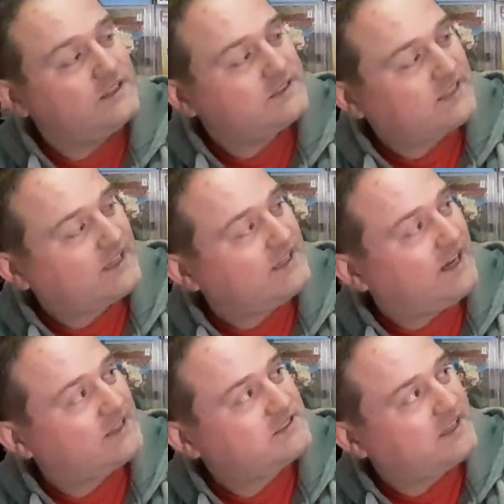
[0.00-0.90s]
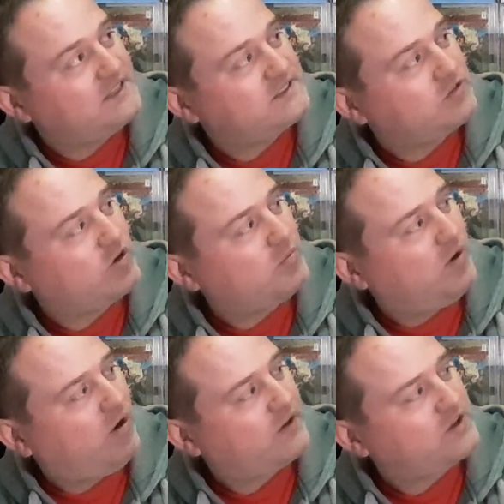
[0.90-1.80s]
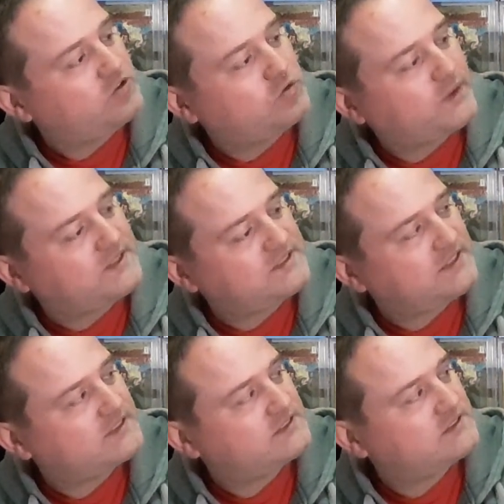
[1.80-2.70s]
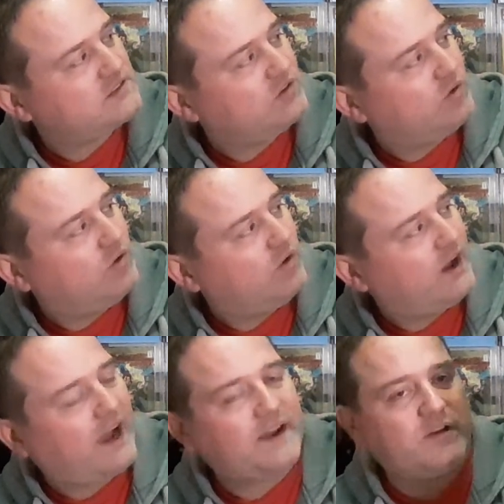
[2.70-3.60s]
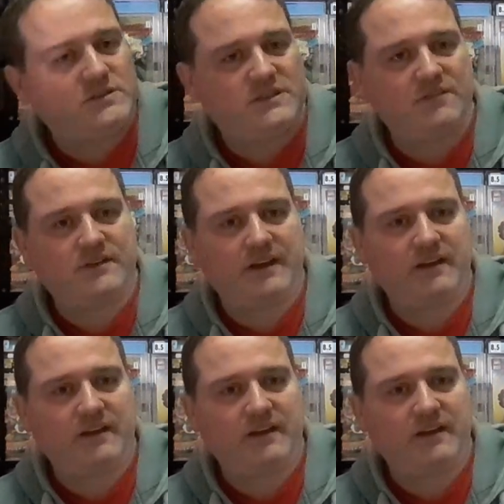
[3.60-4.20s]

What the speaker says: Second last is Incredible Hulk issue 26 or 807